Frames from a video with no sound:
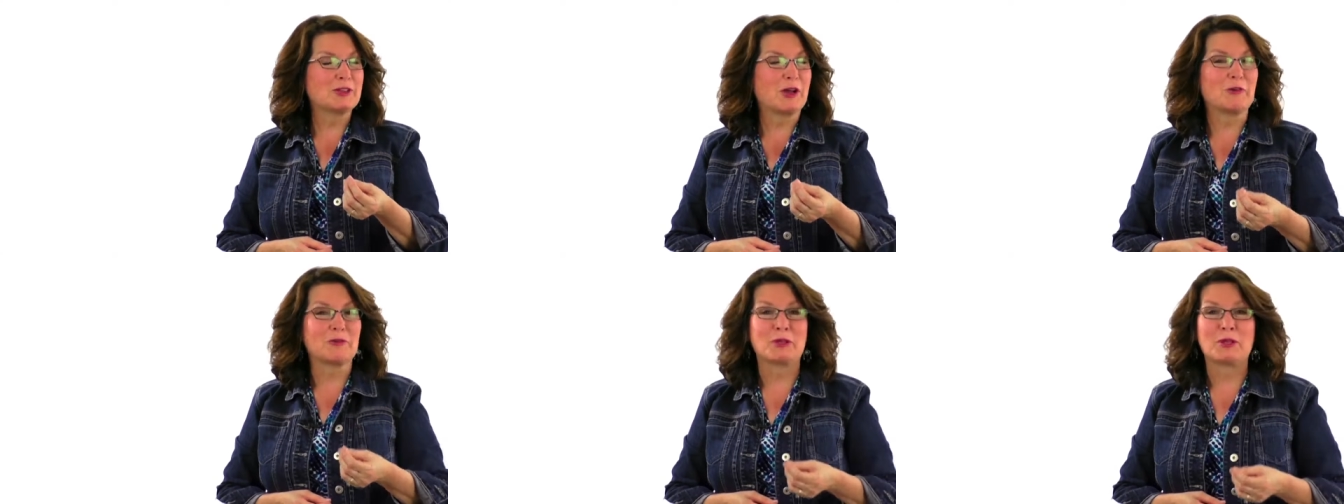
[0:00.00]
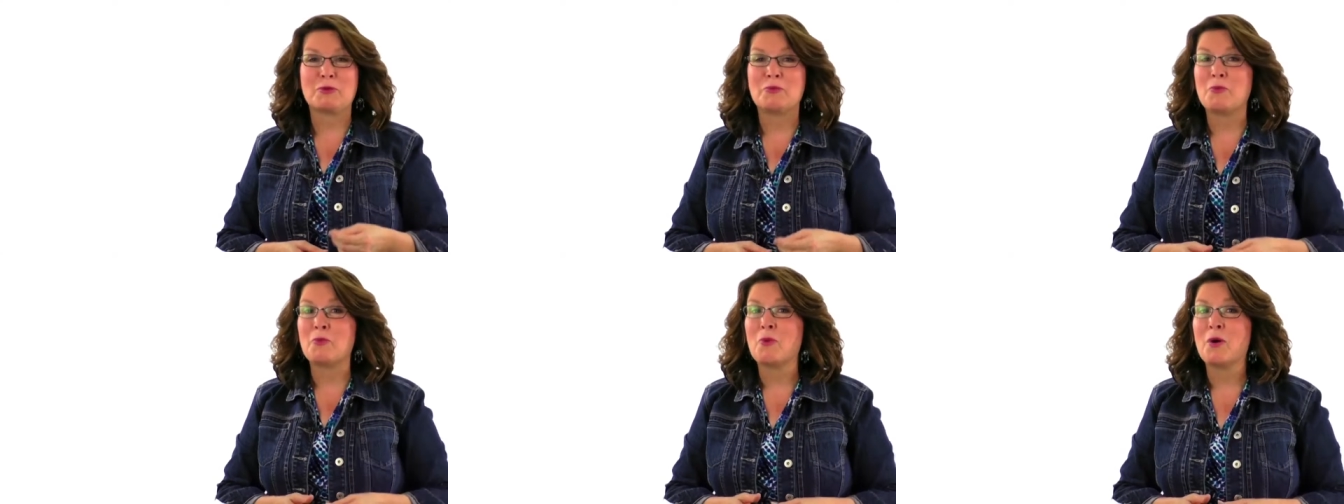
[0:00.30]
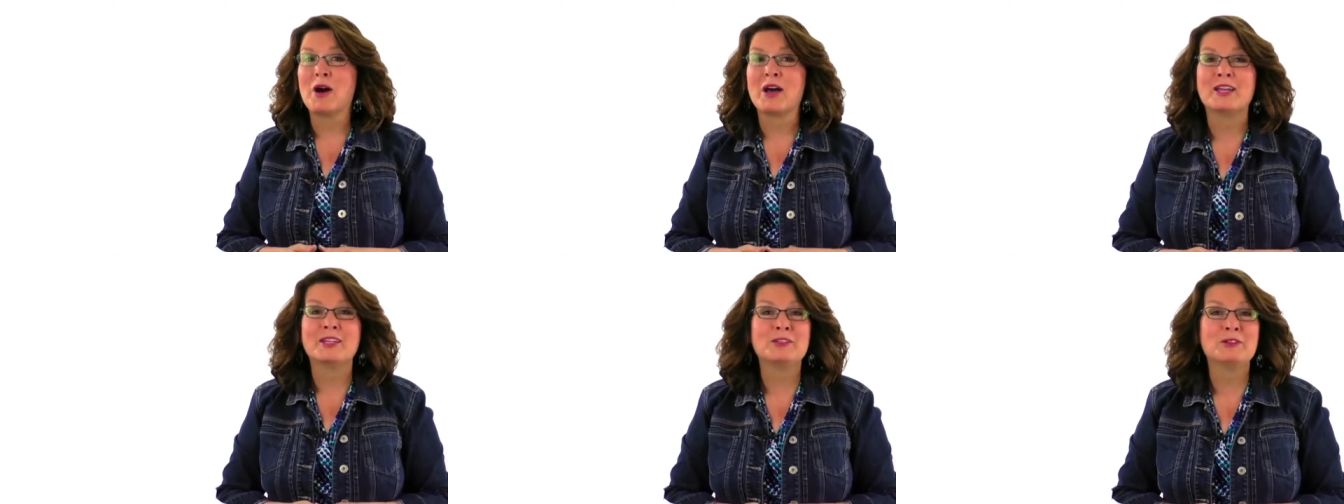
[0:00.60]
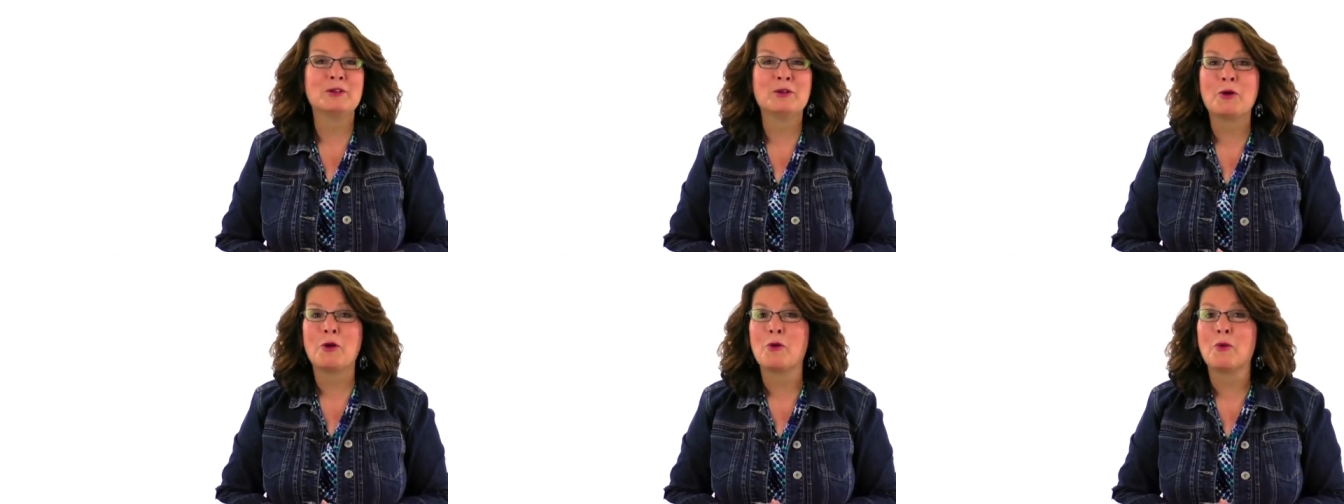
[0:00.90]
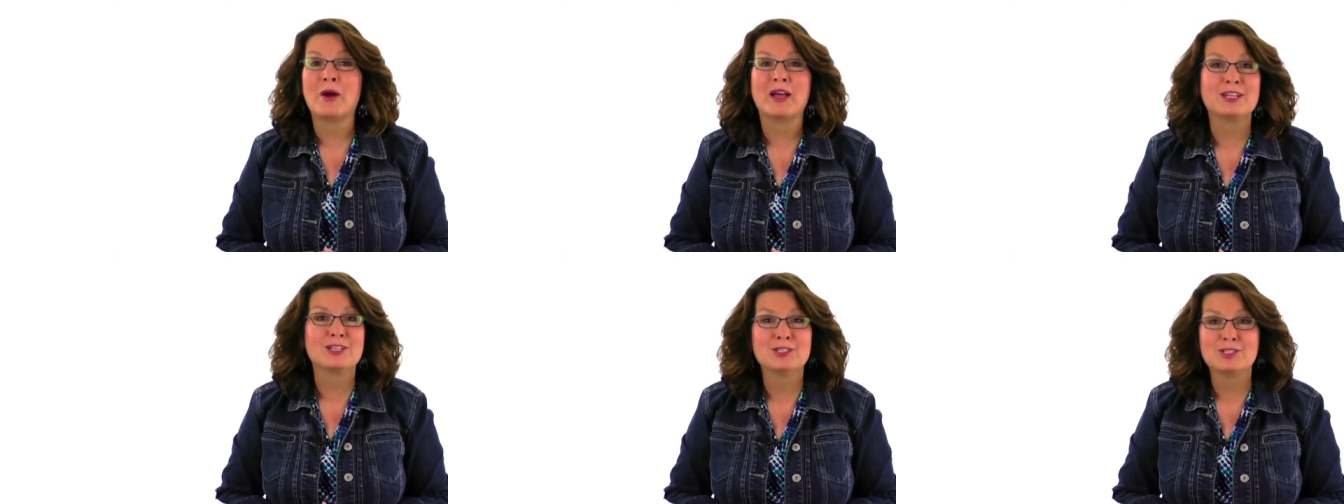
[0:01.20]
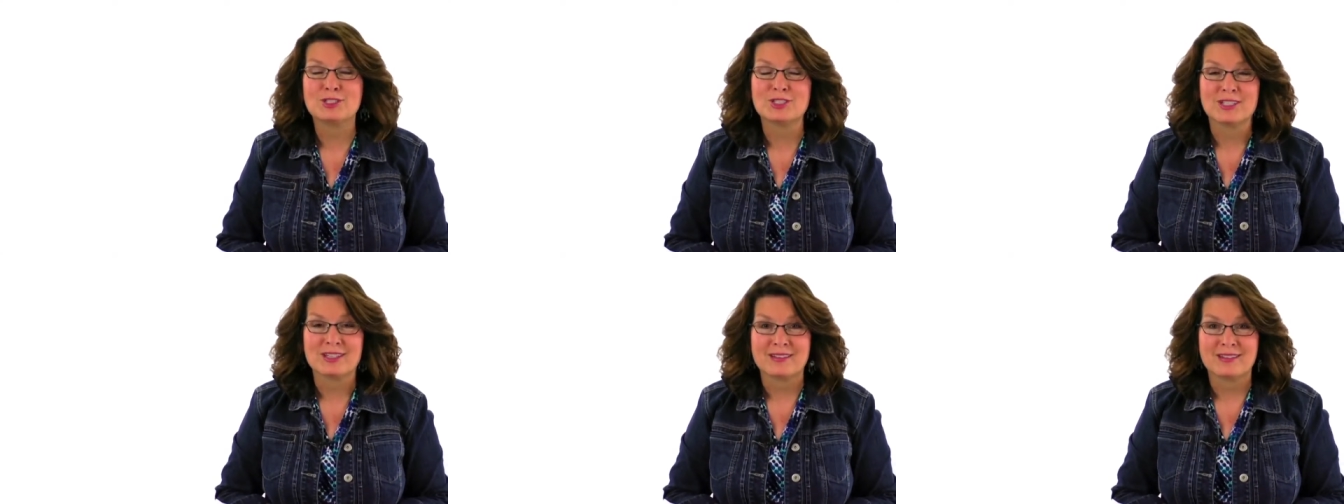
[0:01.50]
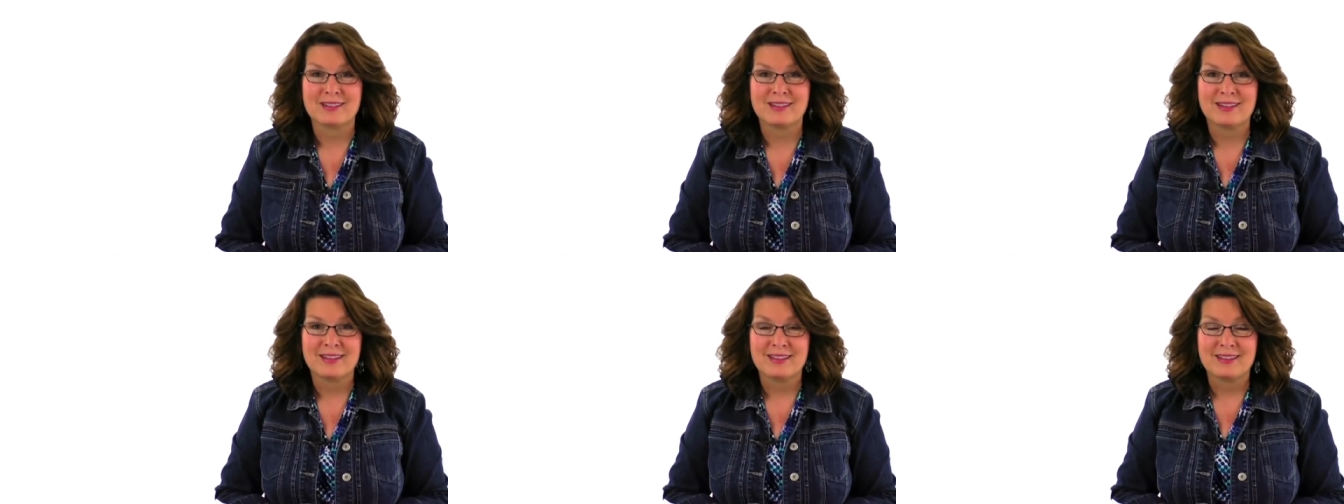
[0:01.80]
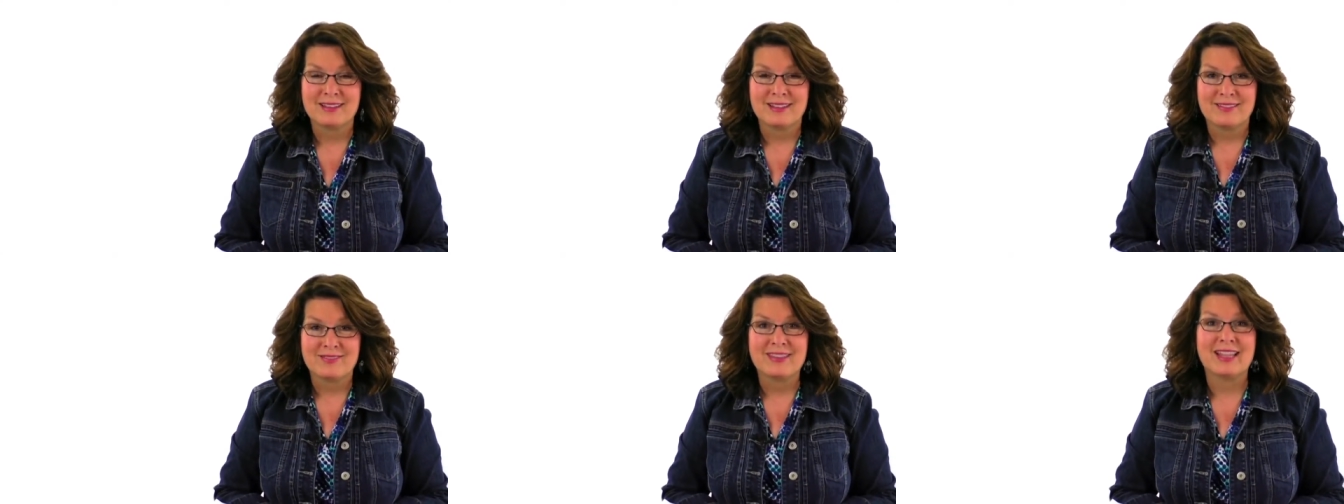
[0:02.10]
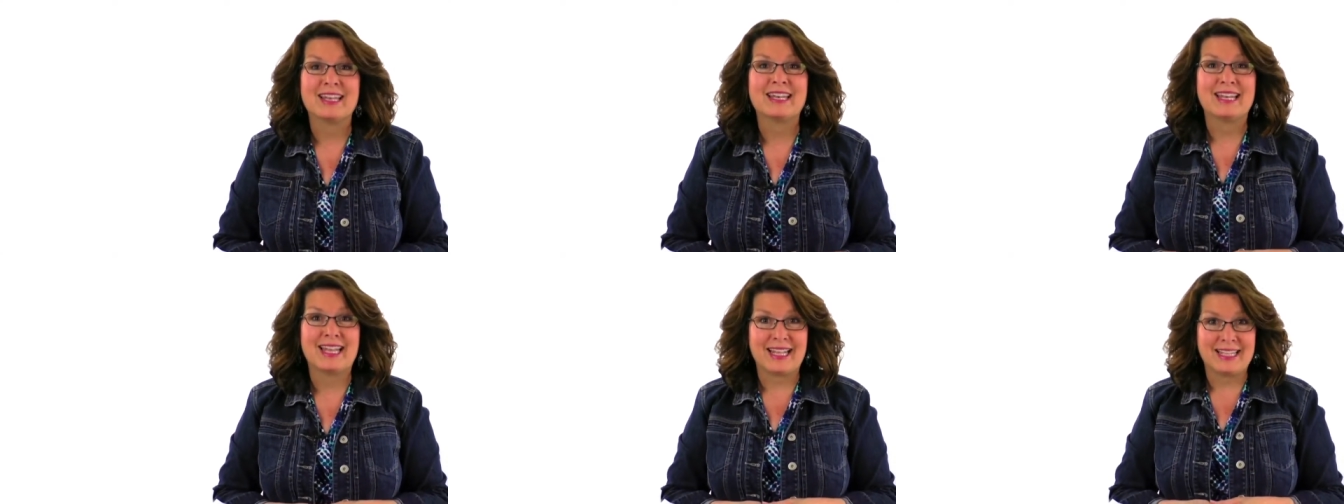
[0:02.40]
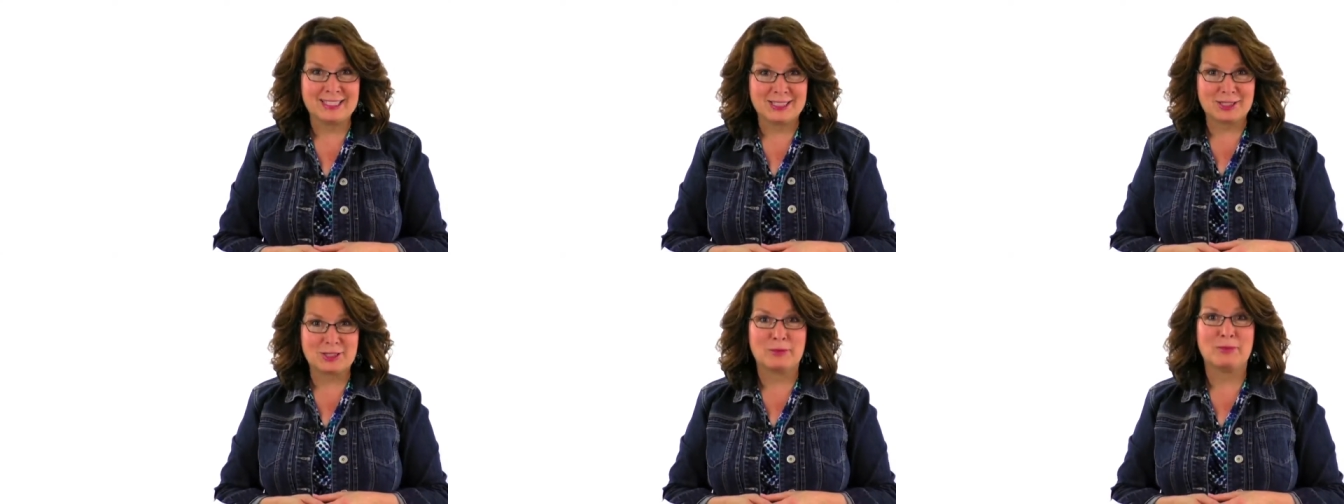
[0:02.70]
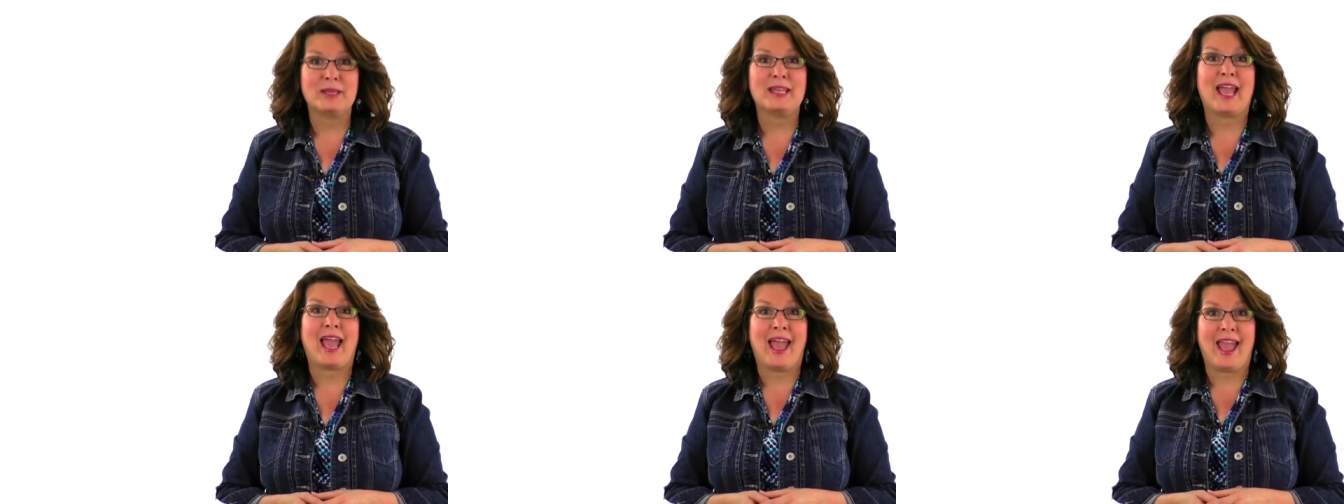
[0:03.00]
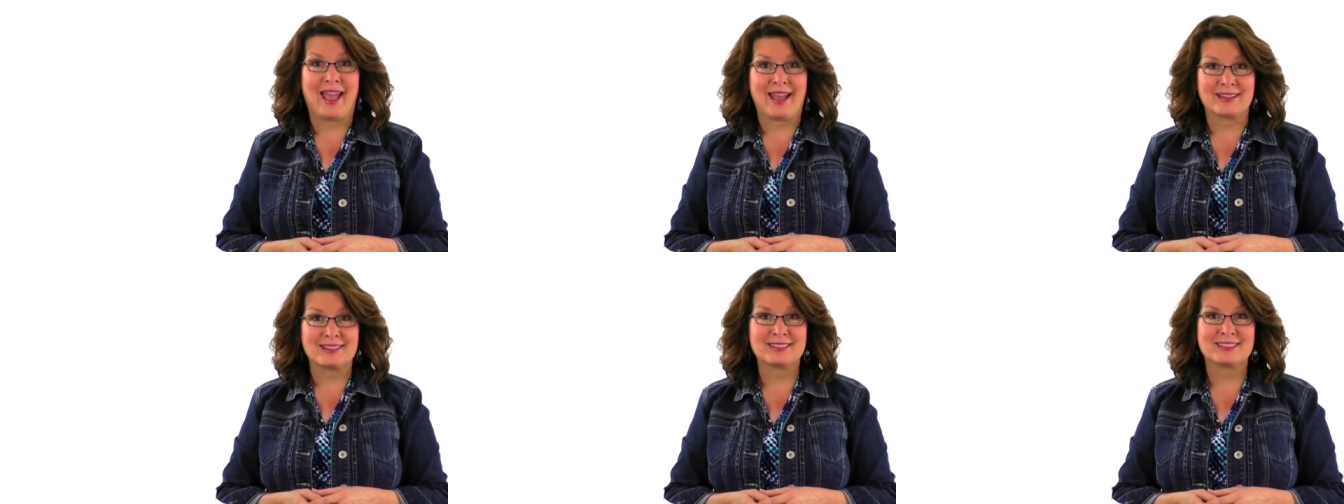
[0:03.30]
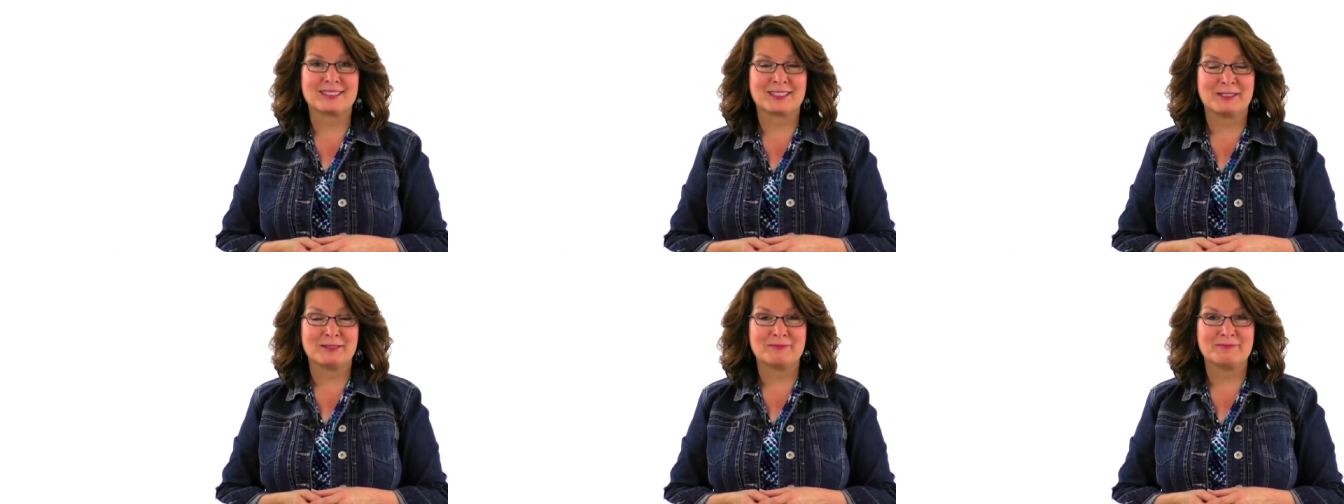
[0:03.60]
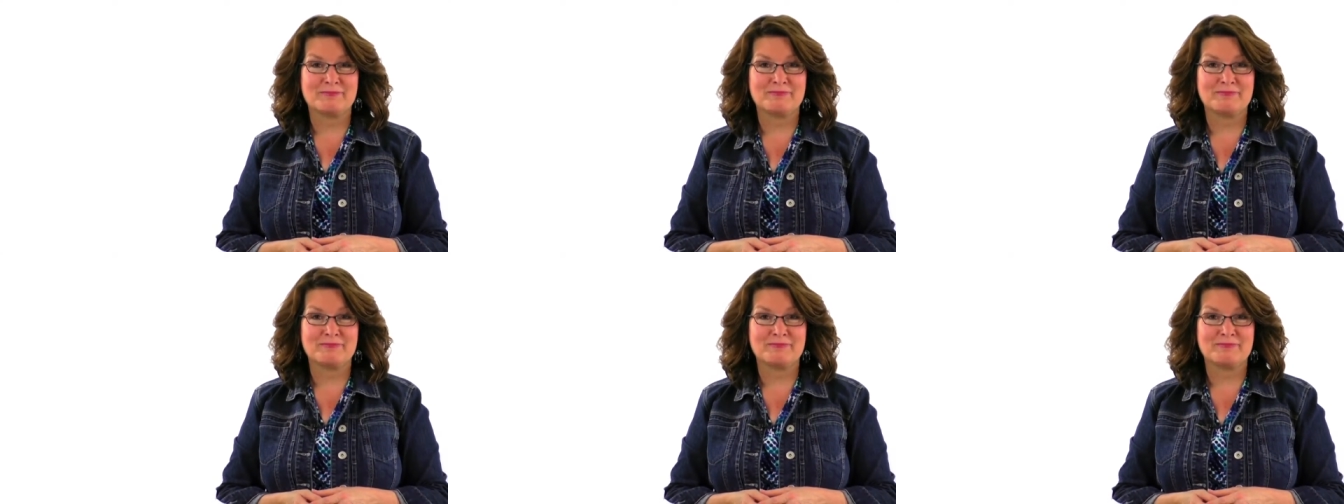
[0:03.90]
only one question that needs to be asked.